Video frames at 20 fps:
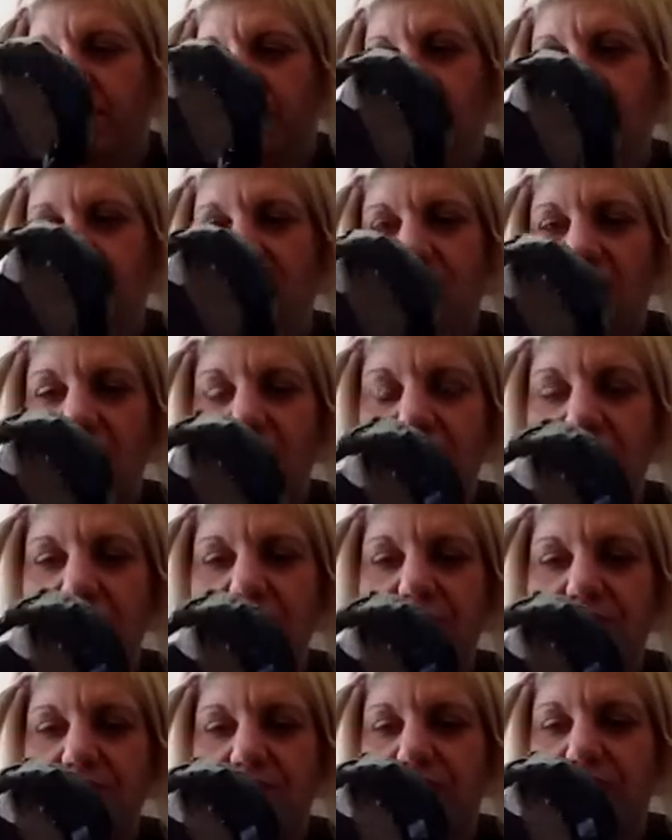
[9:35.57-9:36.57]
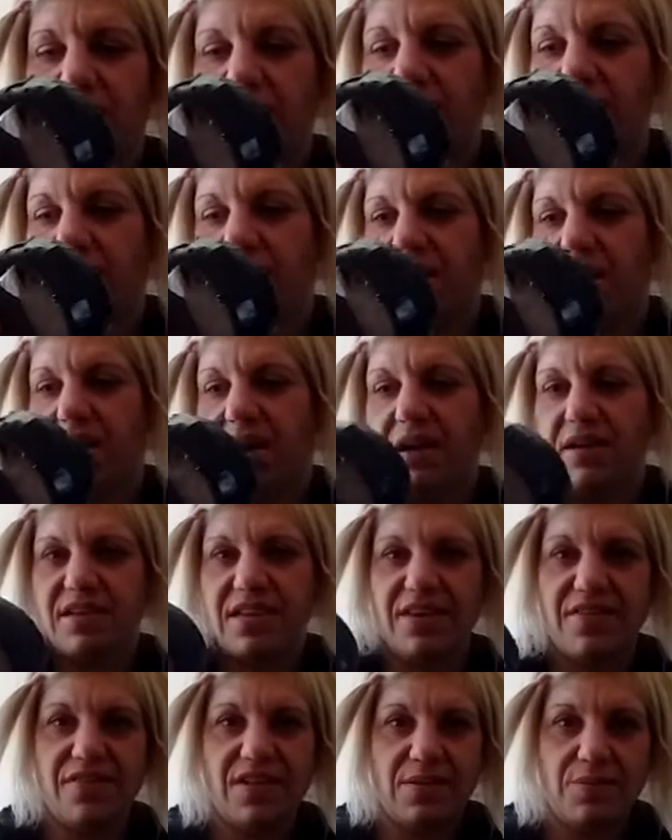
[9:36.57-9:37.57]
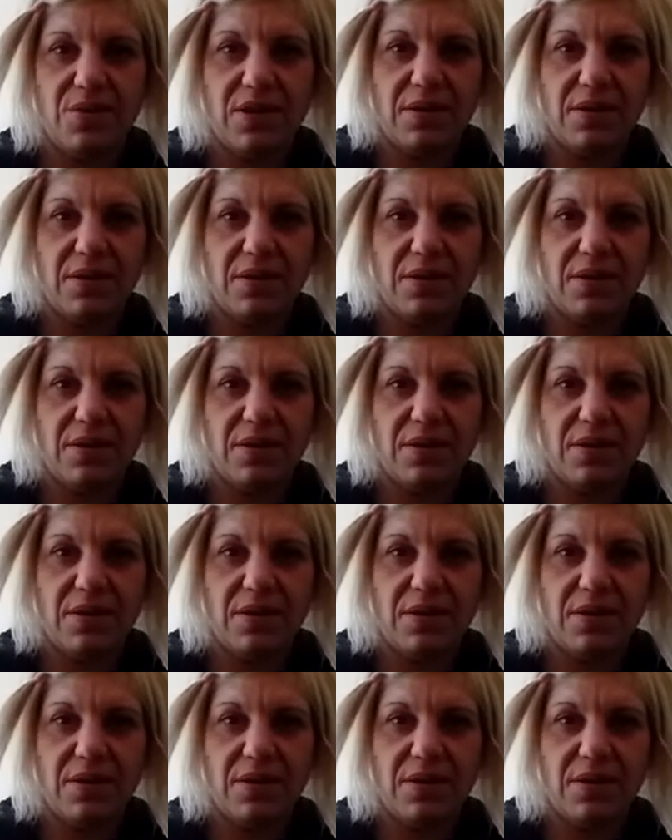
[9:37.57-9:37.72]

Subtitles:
So I would definitely